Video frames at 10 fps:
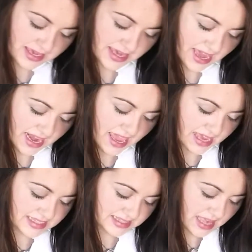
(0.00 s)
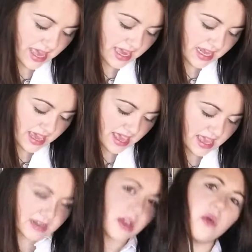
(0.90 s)
Get
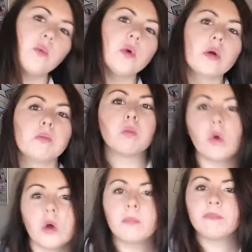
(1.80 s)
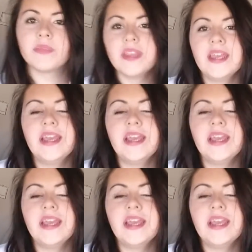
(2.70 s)
excited, go whoop whoop.